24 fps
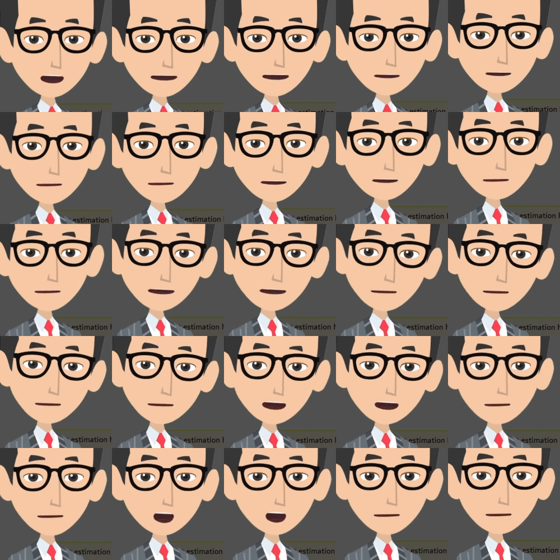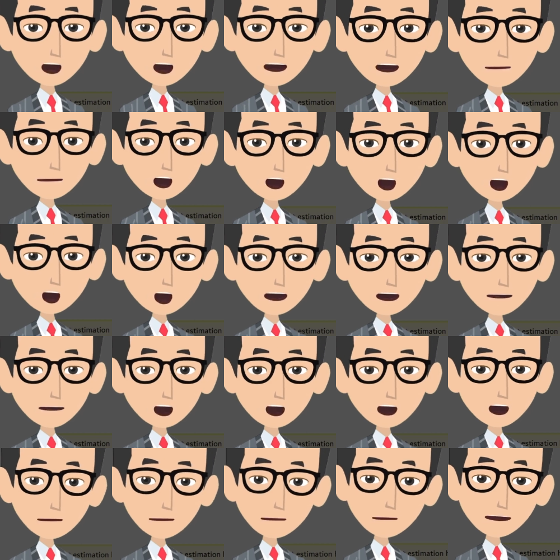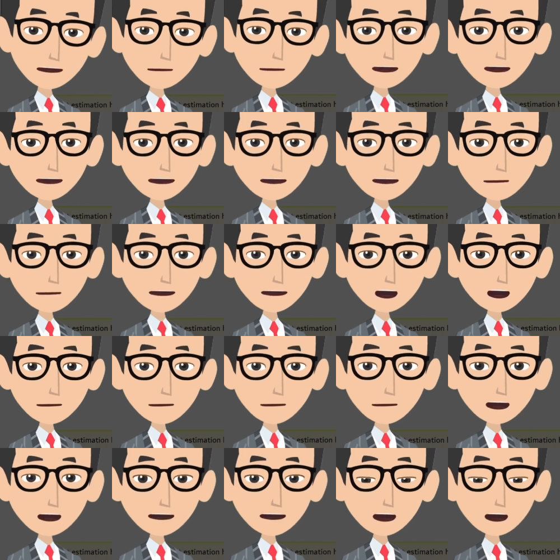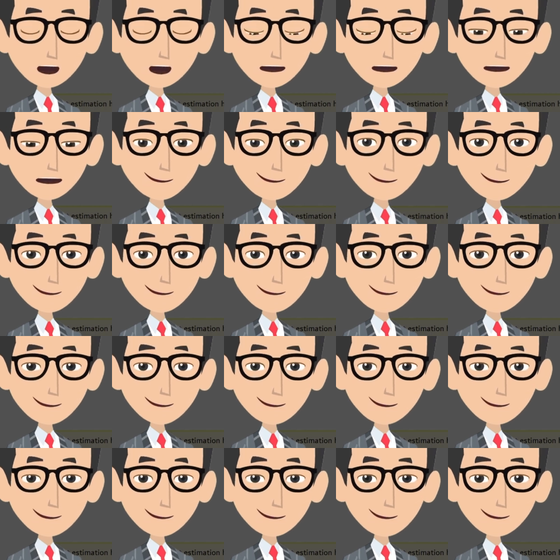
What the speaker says: the picture taken from the PMBOK guide, picture number 7.9.